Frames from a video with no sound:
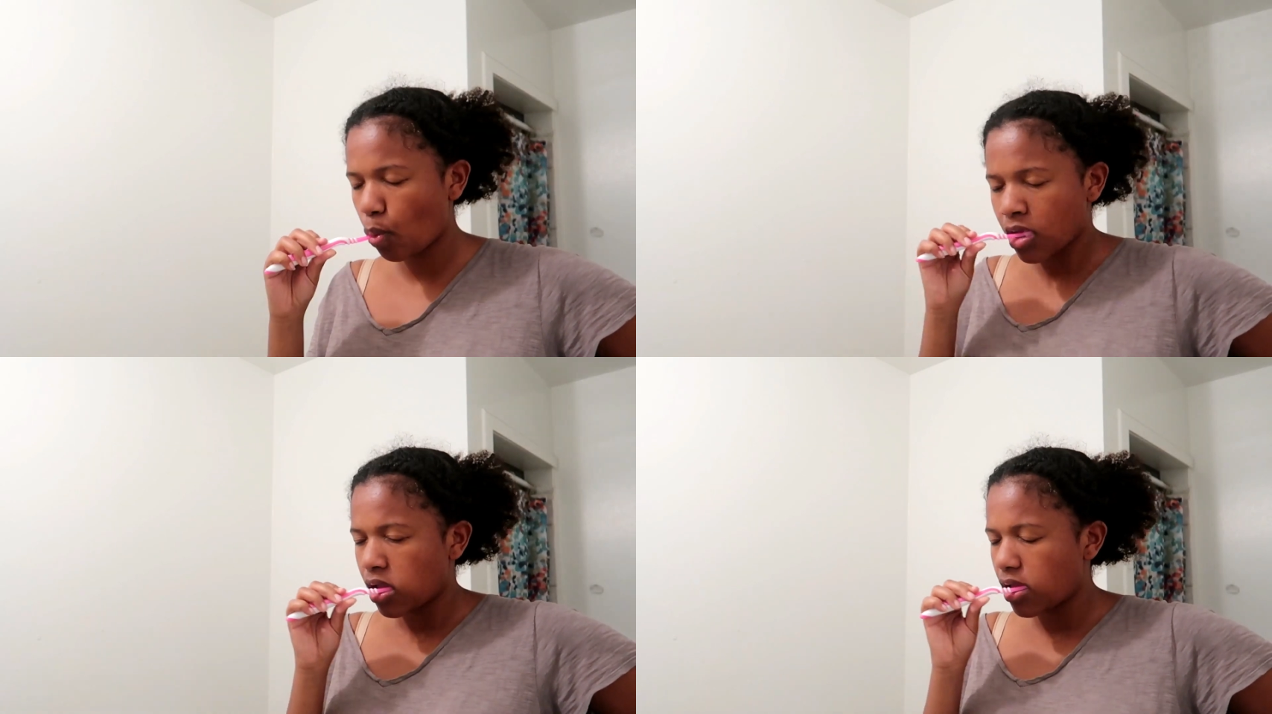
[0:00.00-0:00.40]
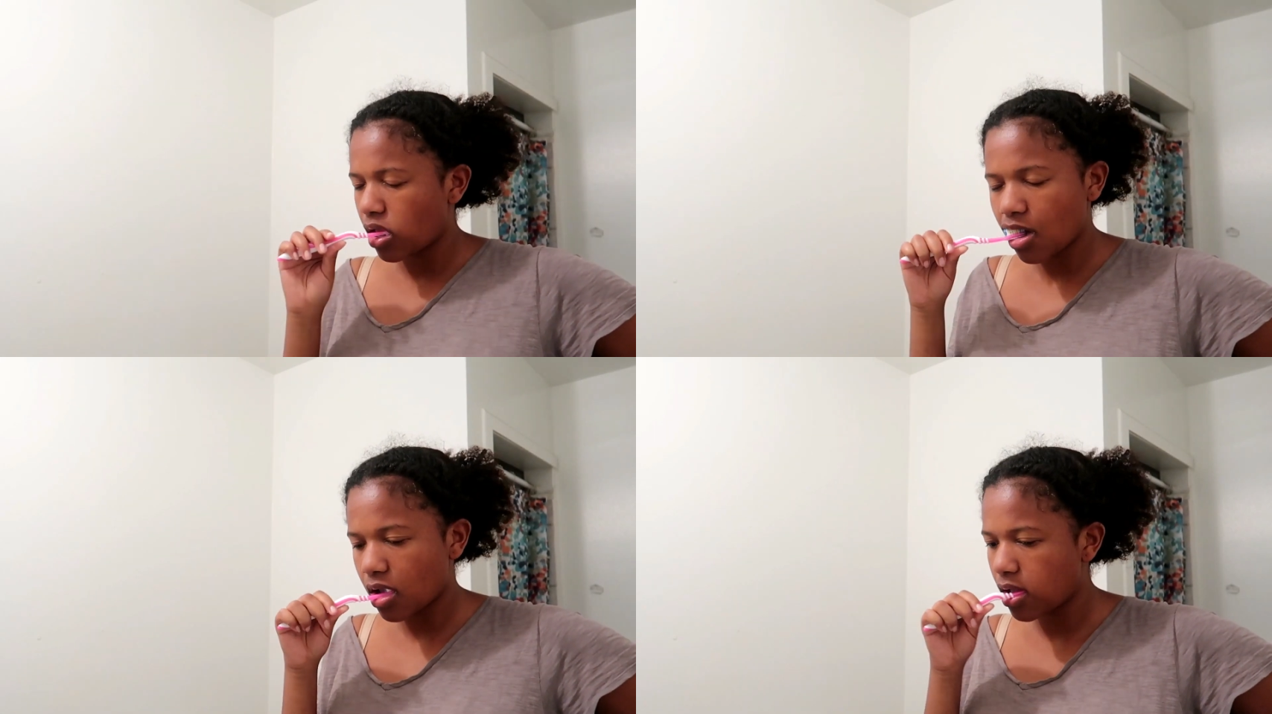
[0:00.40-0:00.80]
and
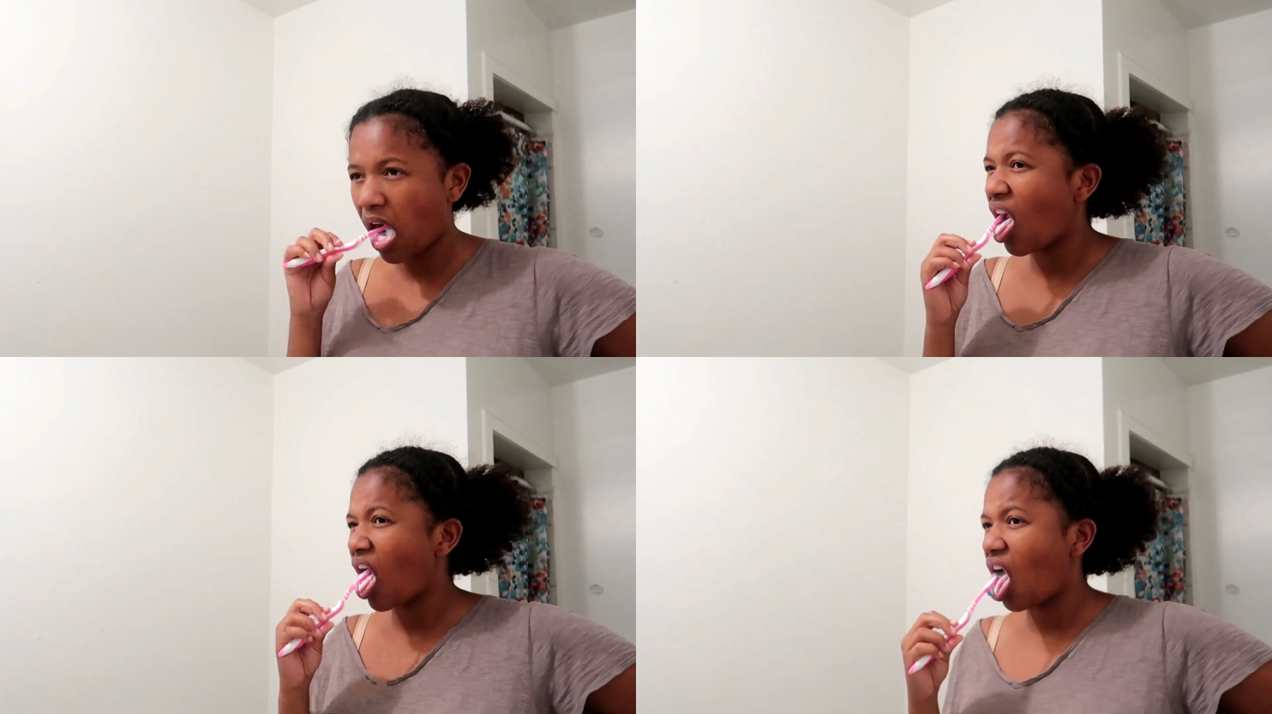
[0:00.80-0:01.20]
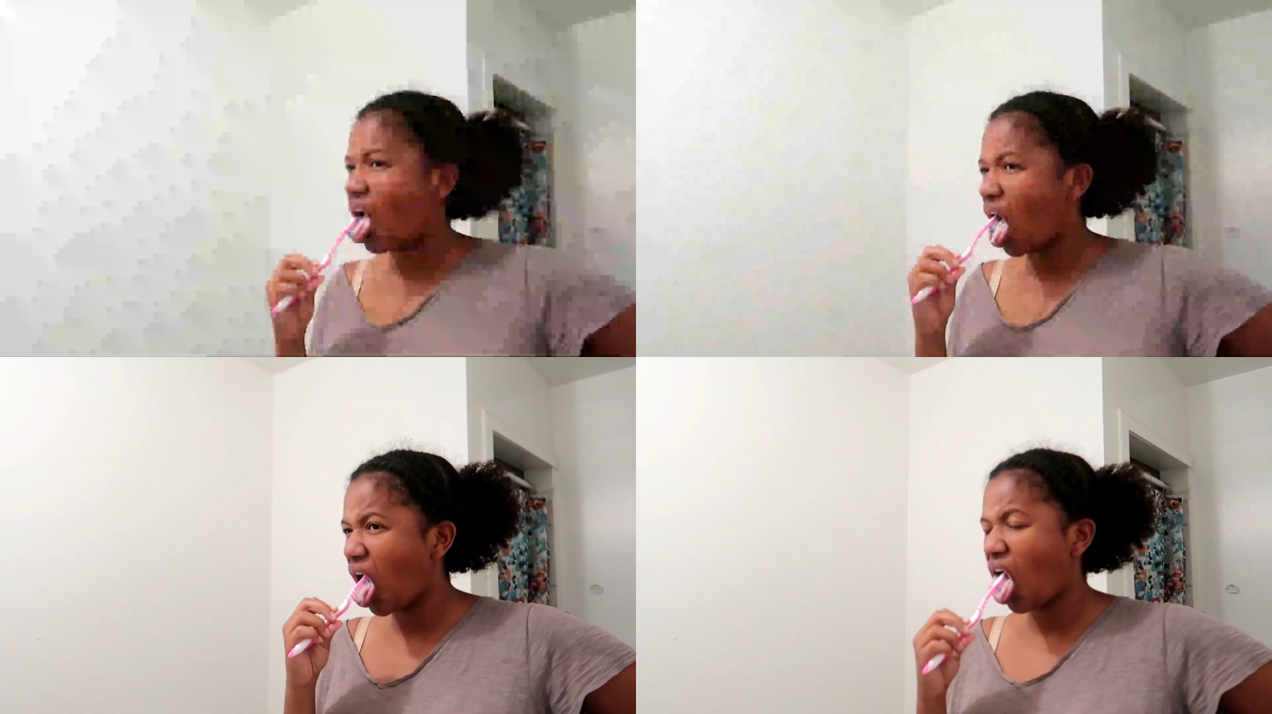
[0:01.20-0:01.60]
brush my teeth
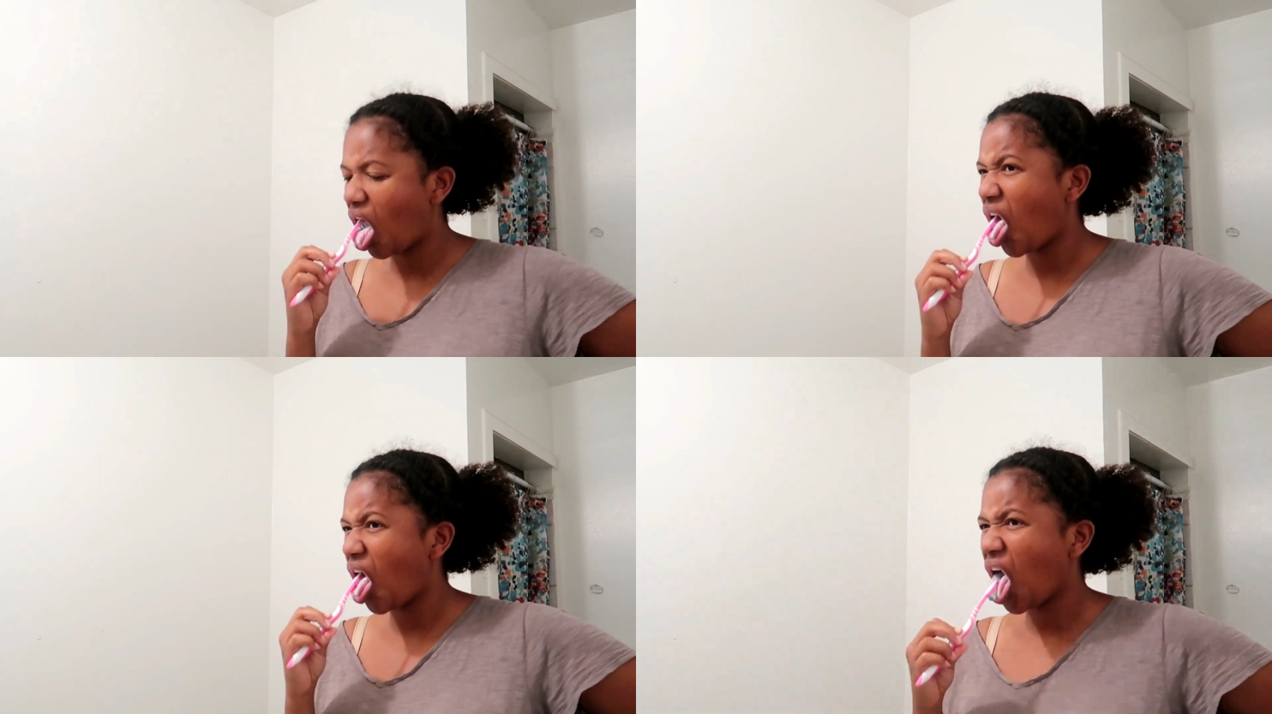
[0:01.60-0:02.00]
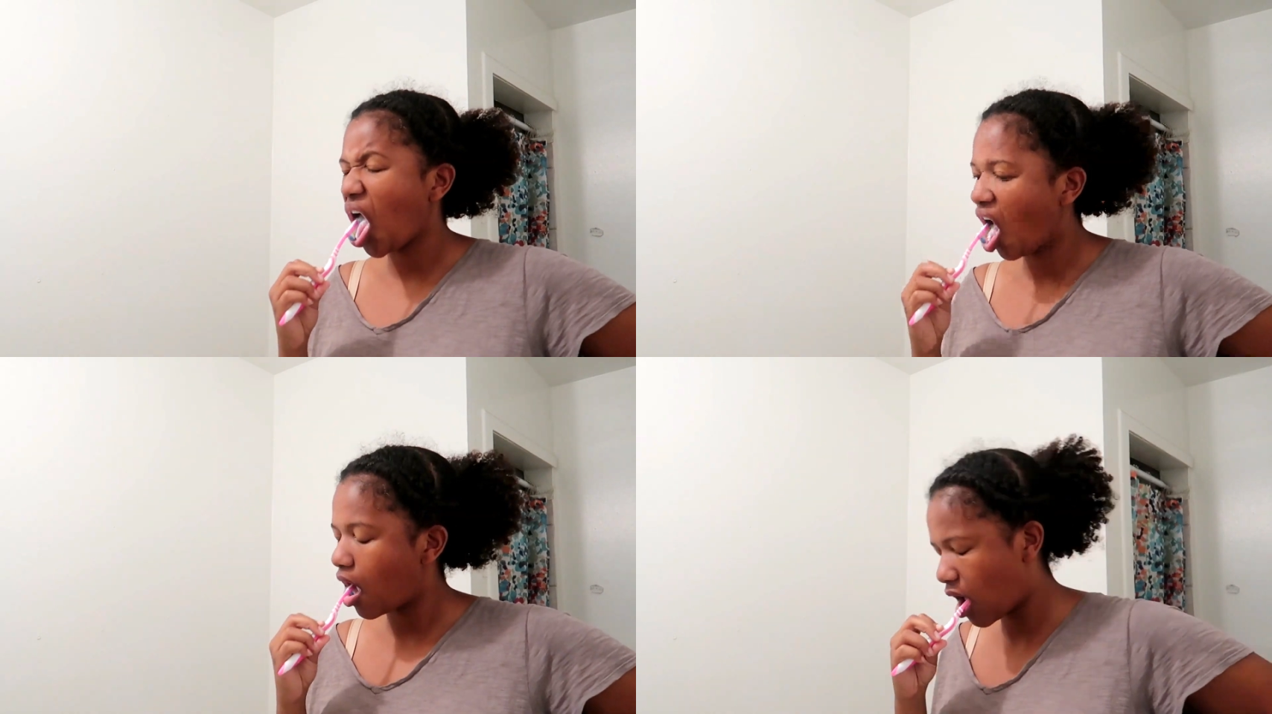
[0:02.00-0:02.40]
first thing in the morning